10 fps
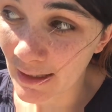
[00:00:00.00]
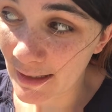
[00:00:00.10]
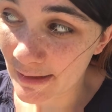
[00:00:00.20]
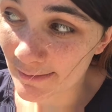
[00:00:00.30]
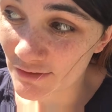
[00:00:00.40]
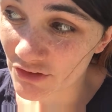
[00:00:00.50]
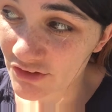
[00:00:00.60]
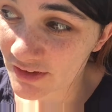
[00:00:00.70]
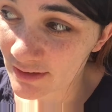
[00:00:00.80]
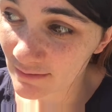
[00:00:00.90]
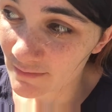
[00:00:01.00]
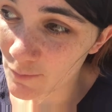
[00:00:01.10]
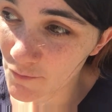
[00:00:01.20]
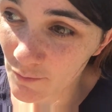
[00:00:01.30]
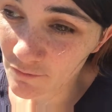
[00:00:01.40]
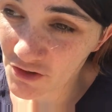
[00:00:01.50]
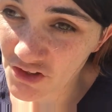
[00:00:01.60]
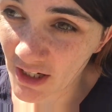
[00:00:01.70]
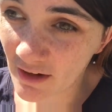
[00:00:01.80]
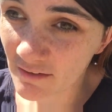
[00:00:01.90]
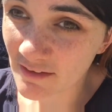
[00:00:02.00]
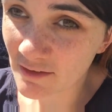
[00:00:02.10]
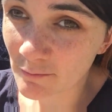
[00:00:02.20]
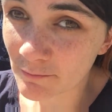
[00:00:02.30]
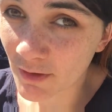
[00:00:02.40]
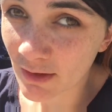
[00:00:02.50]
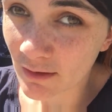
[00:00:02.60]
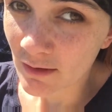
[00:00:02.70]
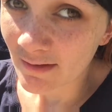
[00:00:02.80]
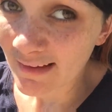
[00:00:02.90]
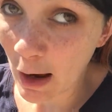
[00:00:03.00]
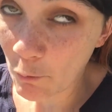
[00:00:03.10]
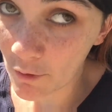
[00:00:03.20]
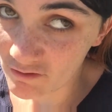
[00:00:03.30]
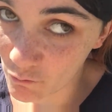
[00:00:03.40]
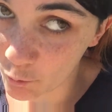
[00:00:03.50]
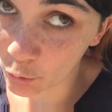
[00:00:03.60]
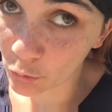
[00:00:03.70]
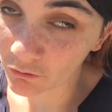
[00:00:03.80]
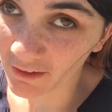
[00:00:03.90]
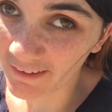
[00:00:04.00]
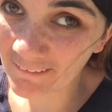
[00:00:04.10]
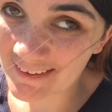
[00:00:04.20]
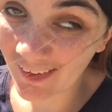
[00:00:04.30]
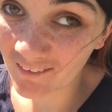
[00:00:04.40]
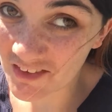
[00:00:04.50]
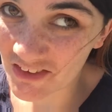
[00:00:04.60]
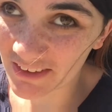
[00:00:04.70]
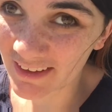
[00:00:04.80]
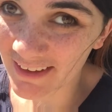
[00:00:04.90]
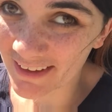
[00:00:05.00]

And just giving them some fresh air and some time away from the pool and the television.